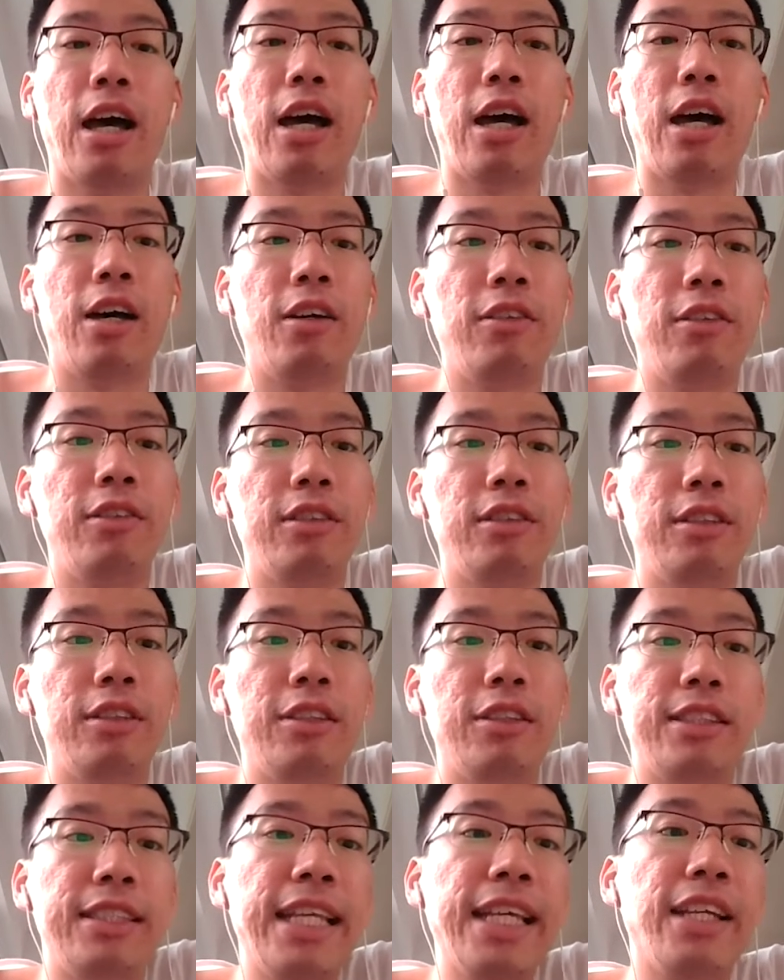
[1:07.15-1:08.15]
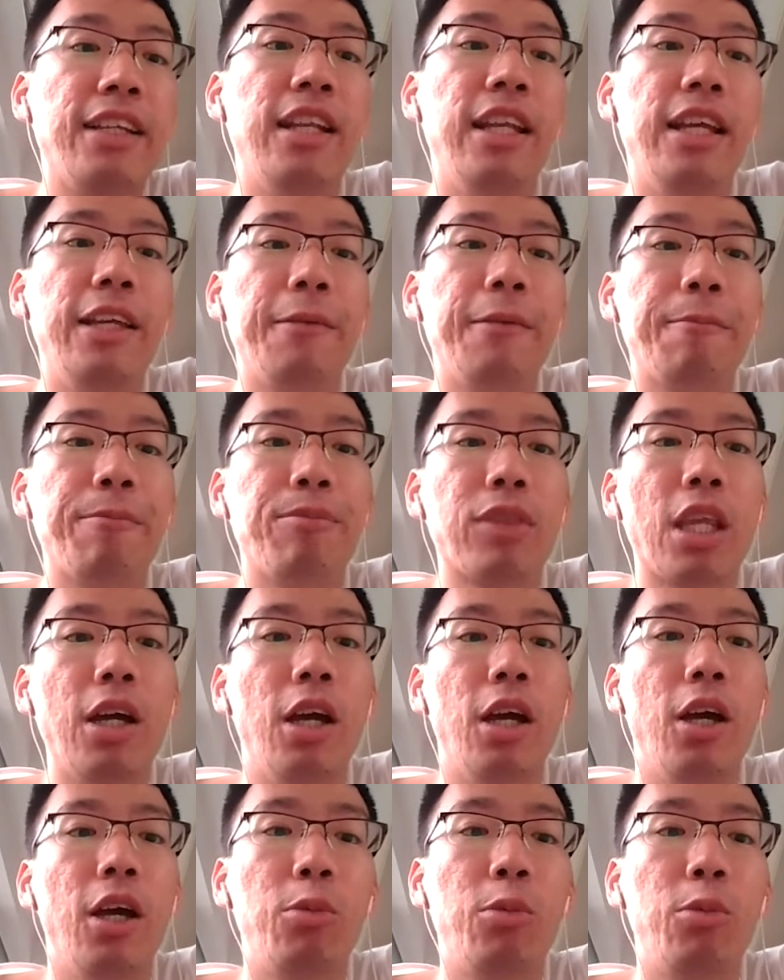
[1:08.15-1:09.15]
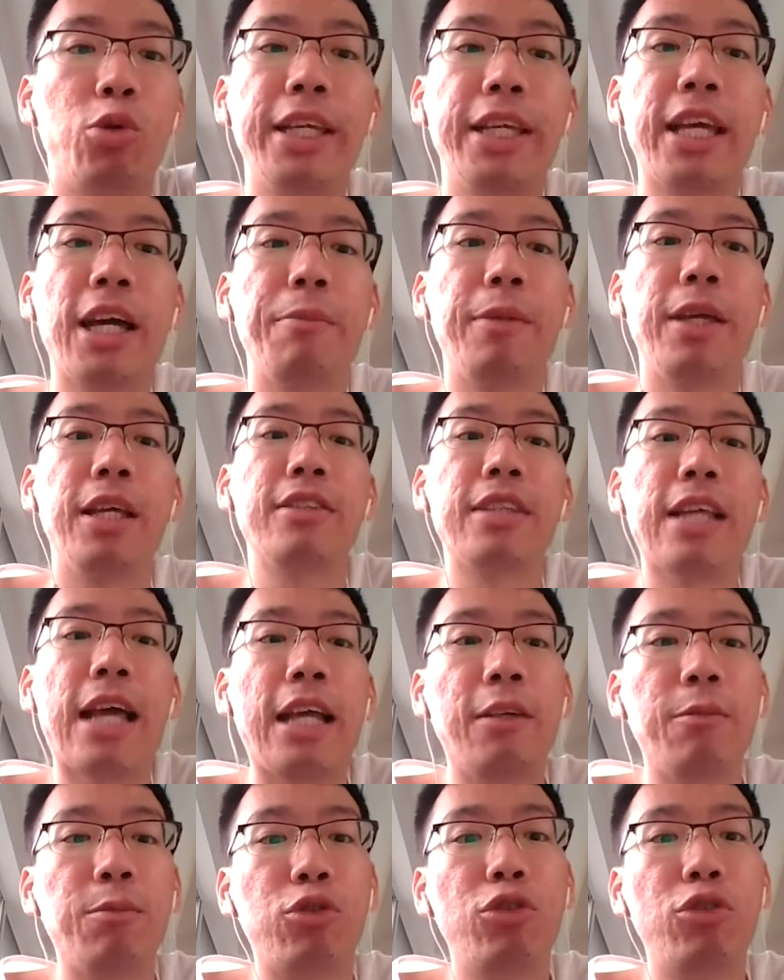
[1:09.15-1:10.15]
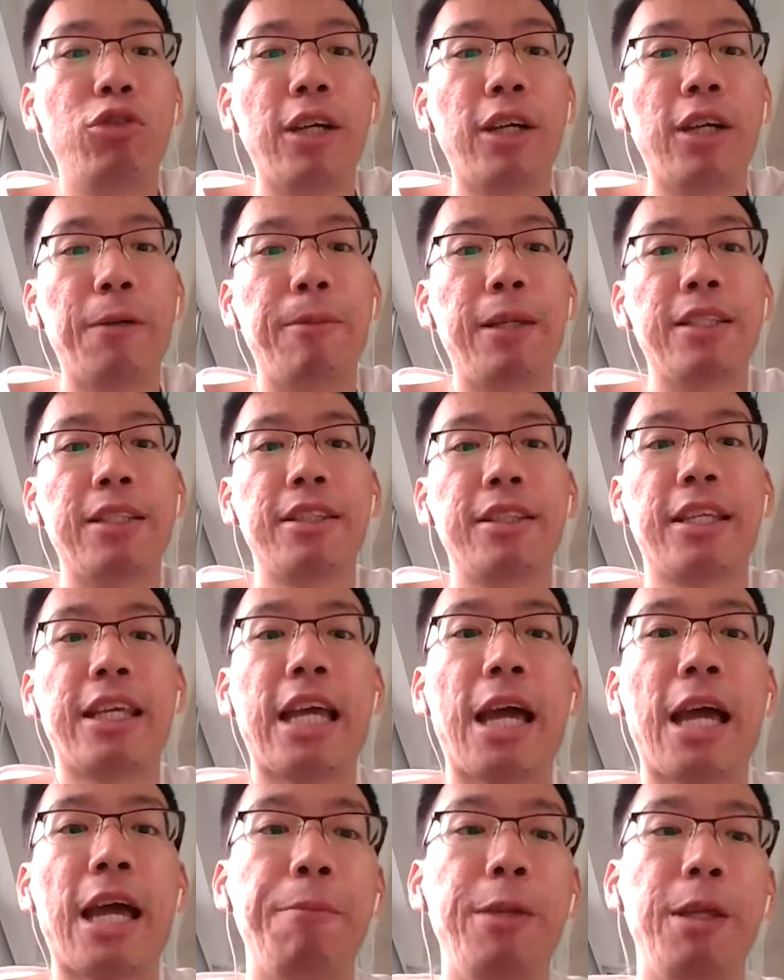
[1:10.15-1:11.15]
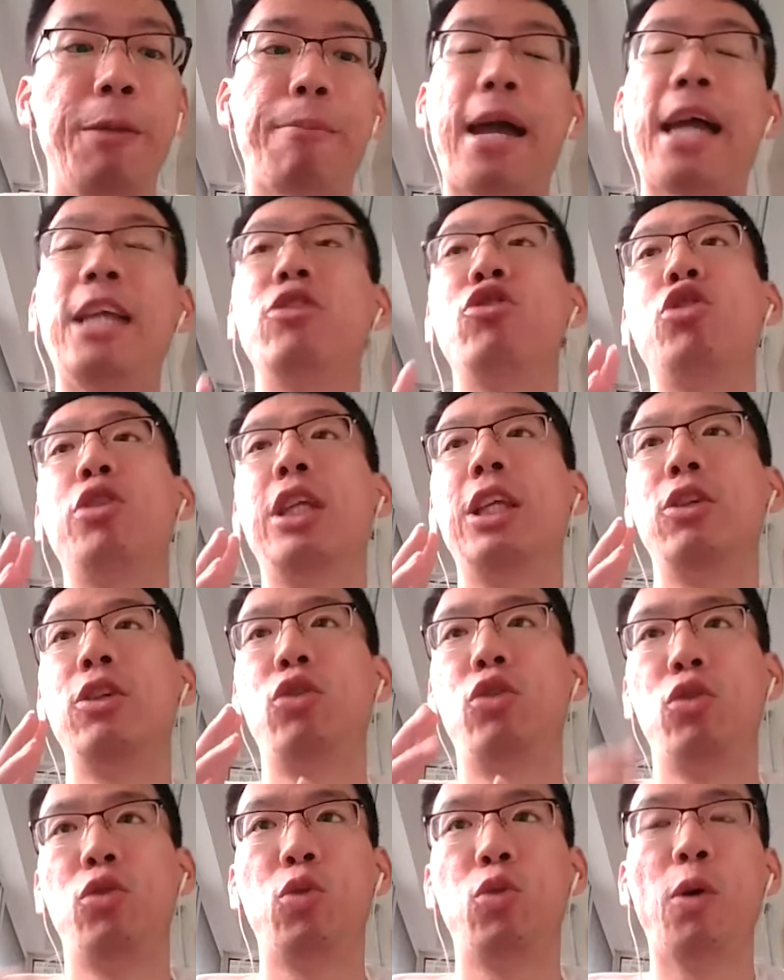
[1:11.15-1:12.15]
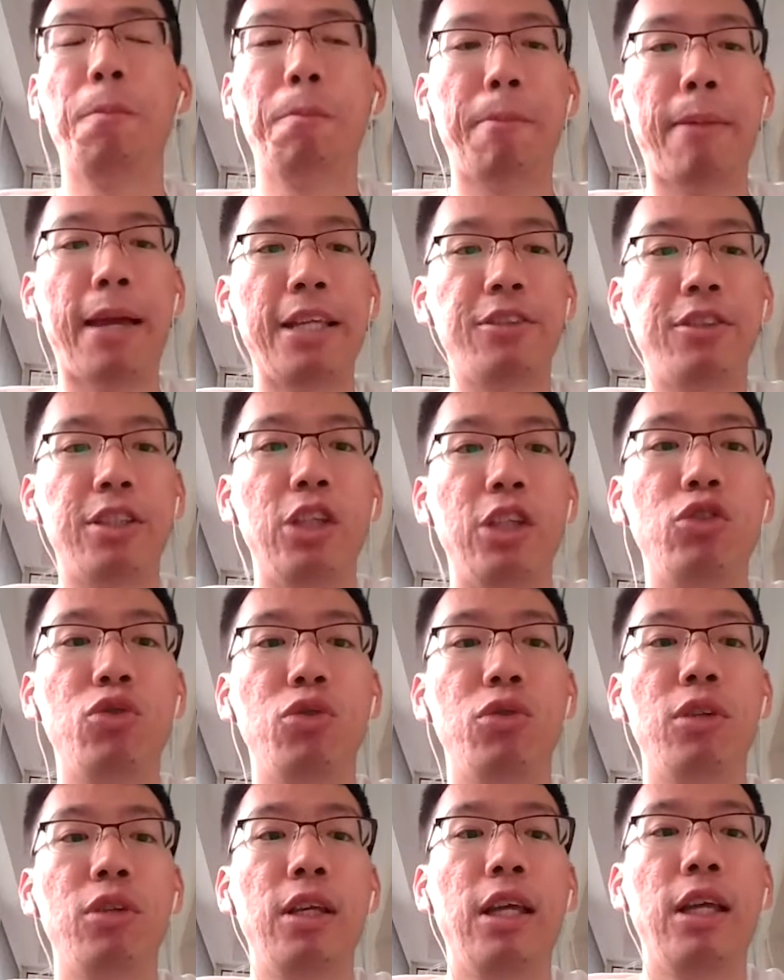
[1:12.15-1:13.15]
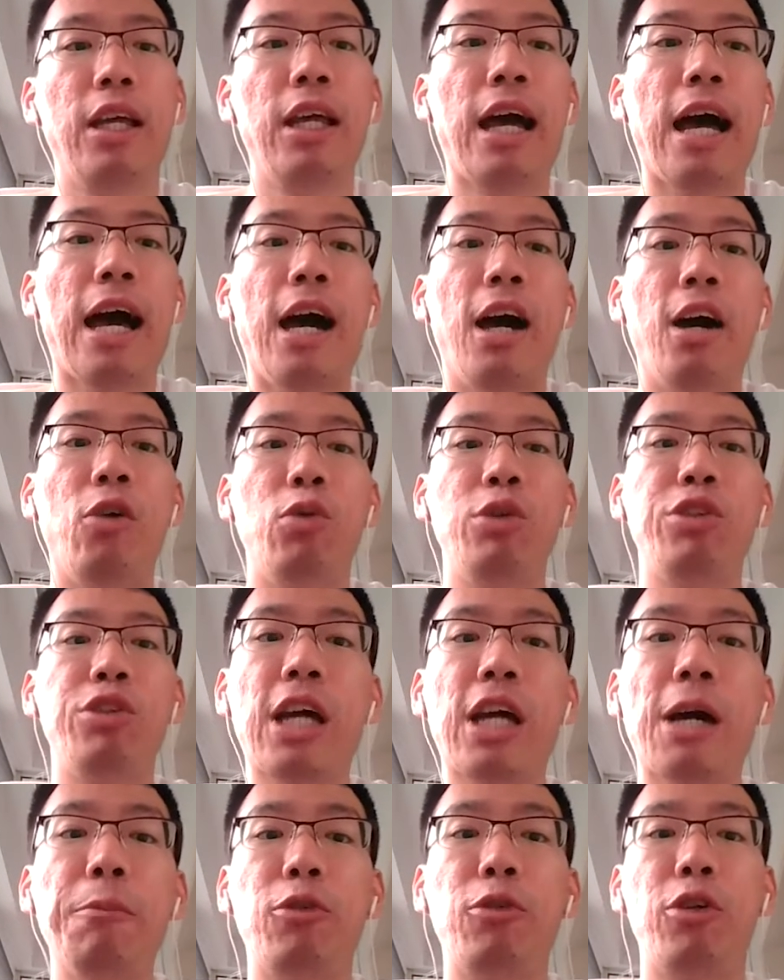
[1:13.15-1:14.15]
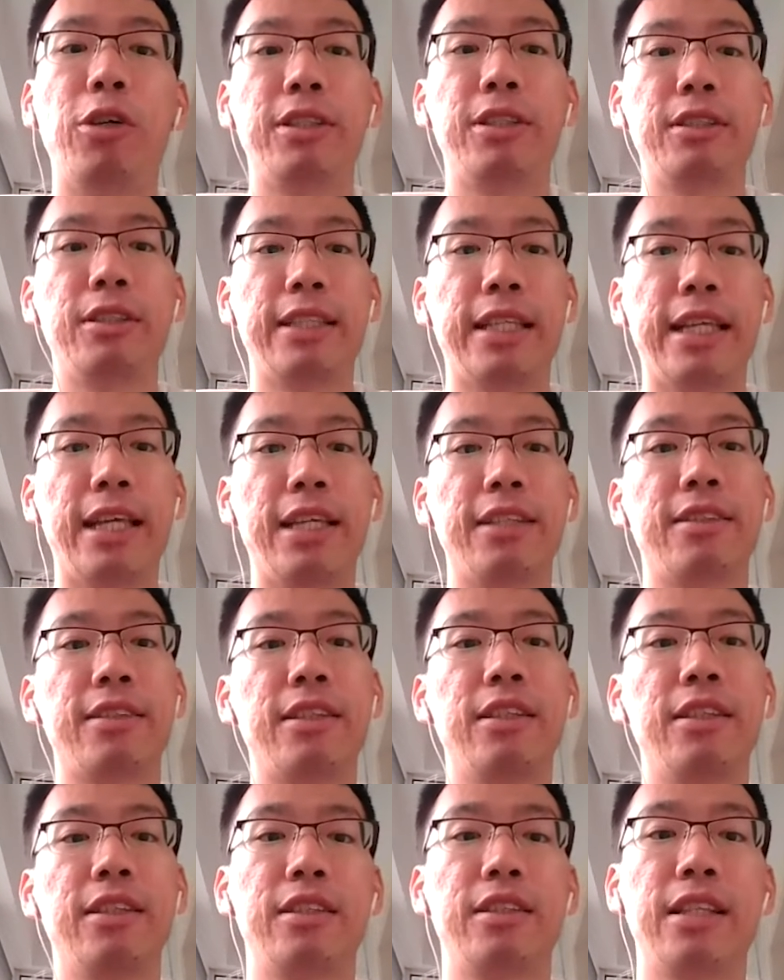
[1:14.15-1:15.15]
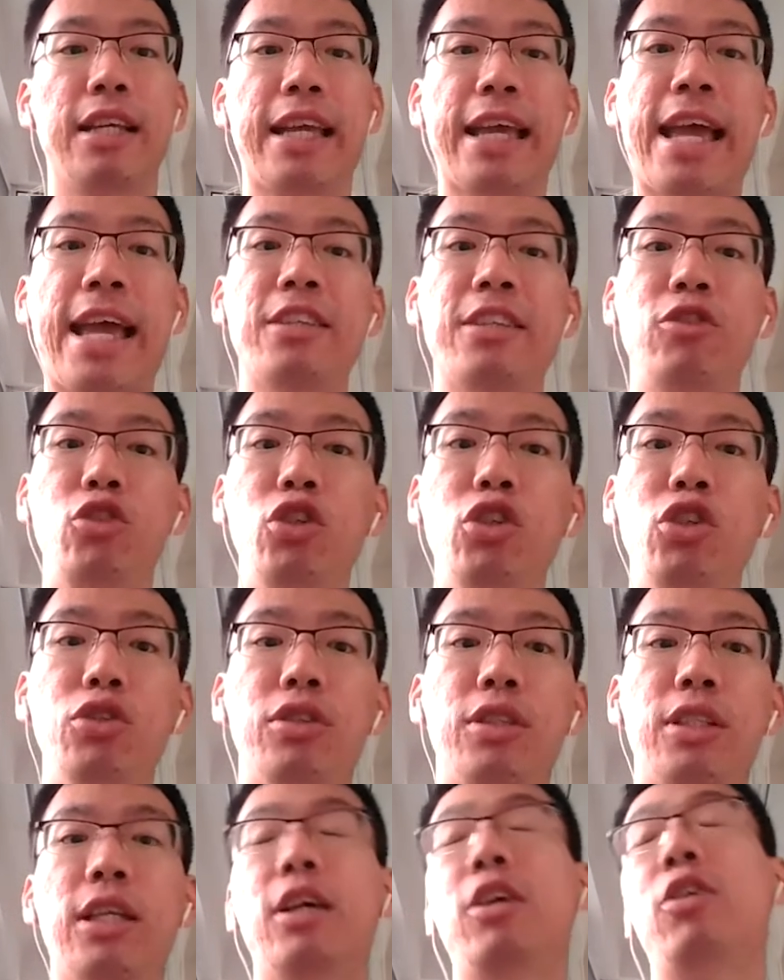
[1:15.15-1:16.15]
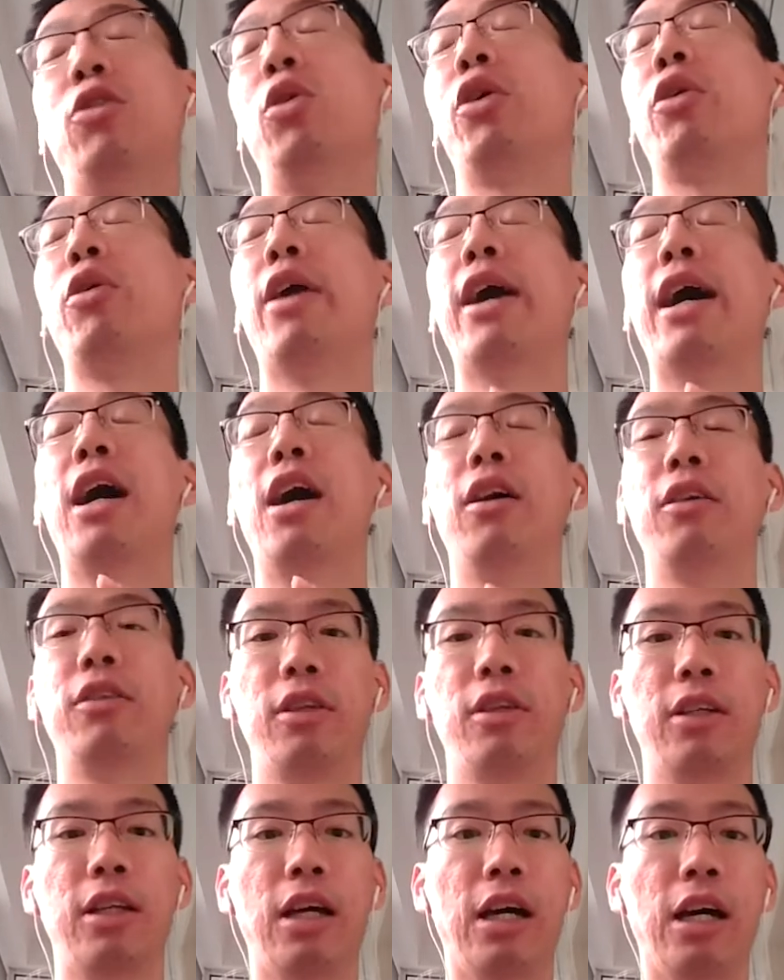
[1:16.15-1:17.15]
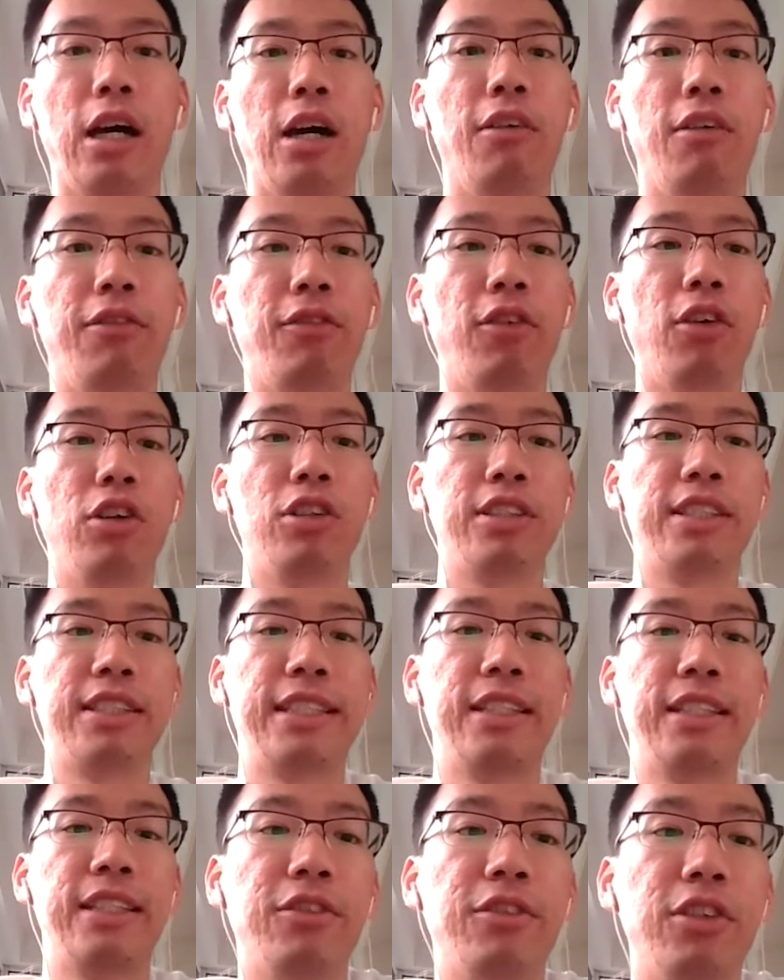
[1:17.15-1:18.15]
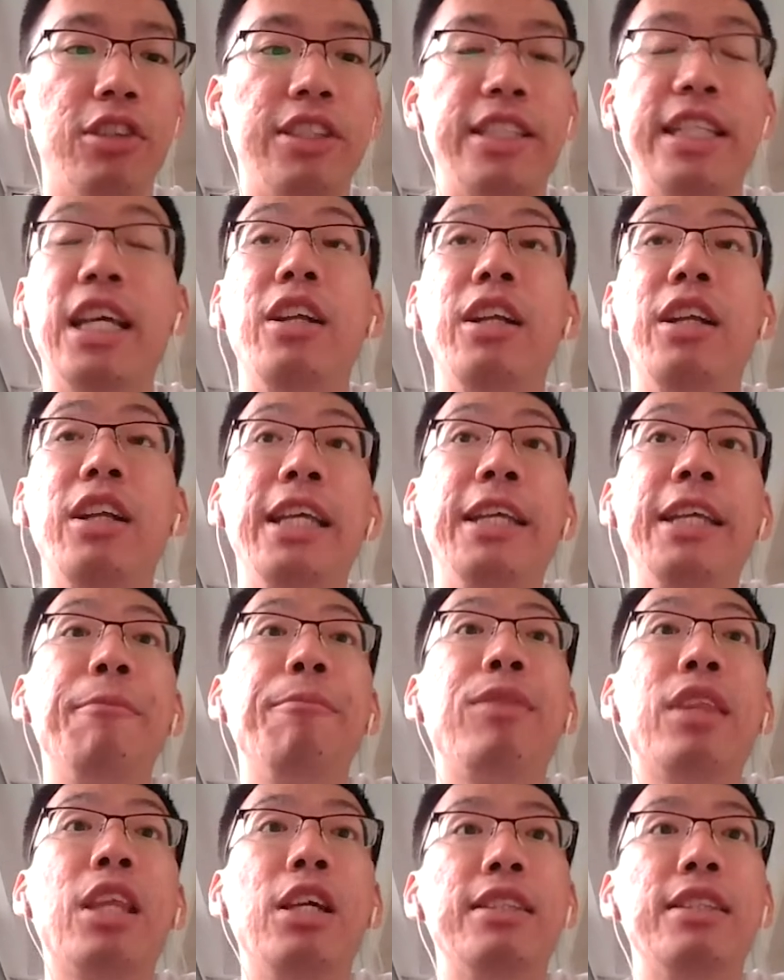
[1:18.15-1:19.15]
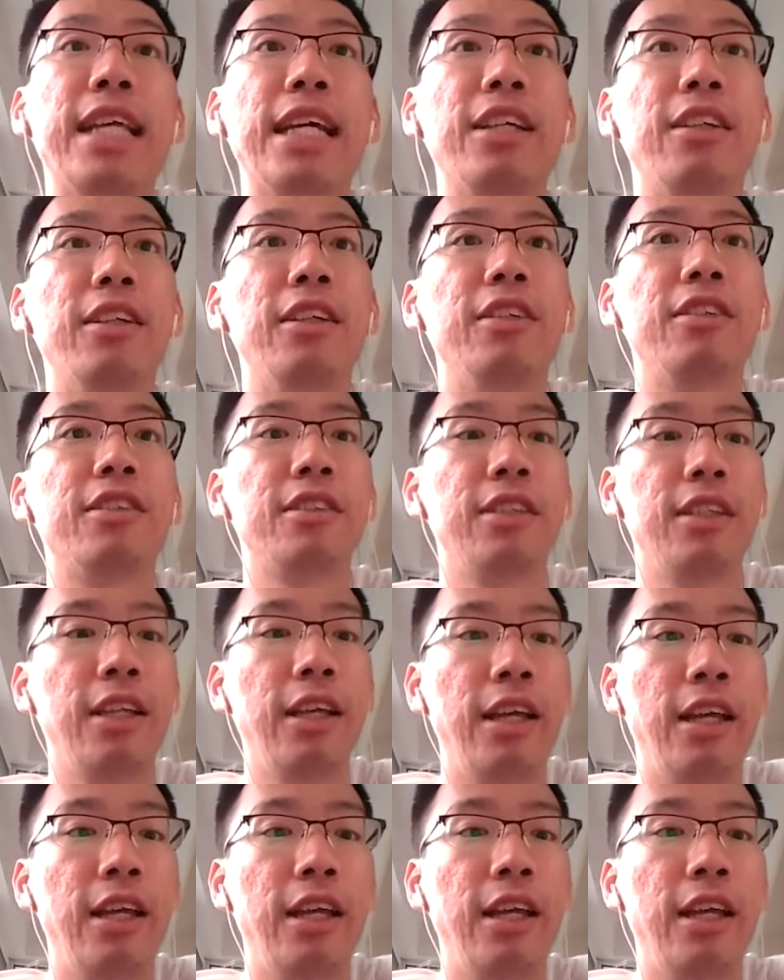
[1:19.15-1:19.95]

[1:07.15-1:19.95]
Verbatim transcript: Um, secondly, pre-commits and pre-commits can be bunched into one message, uh, which compresses the gas used required uh, for, for sealing sectors.